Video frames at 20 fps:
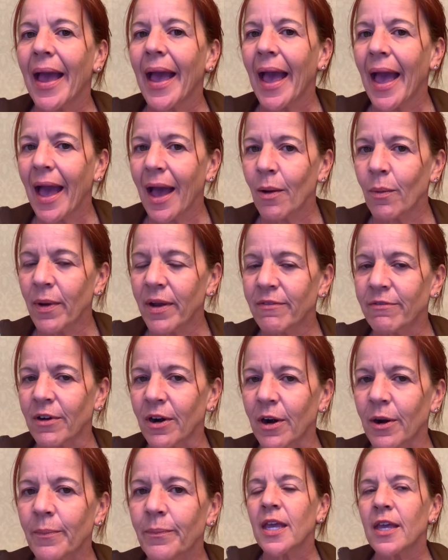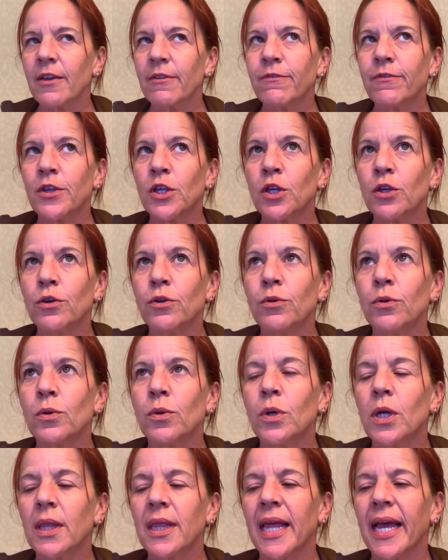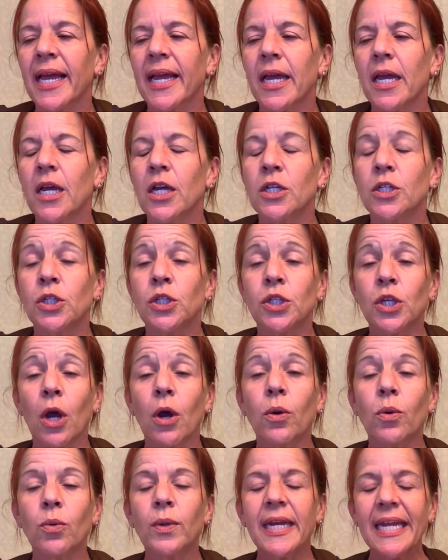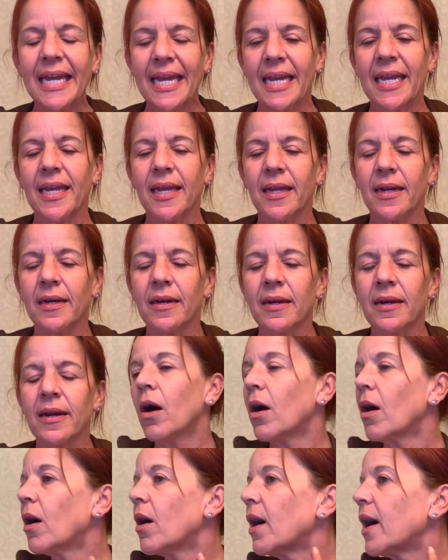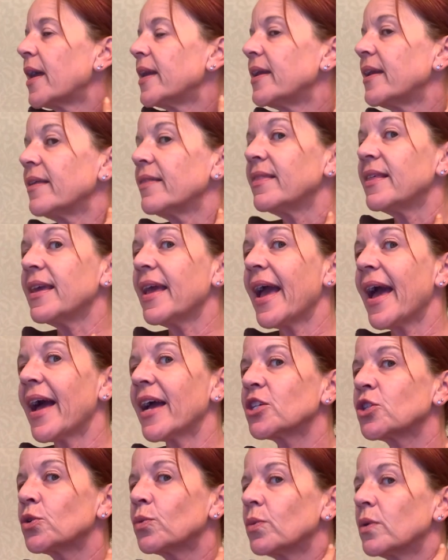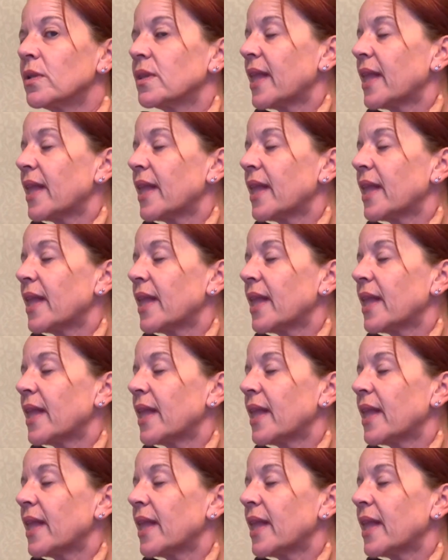However, if you like zone in on the actual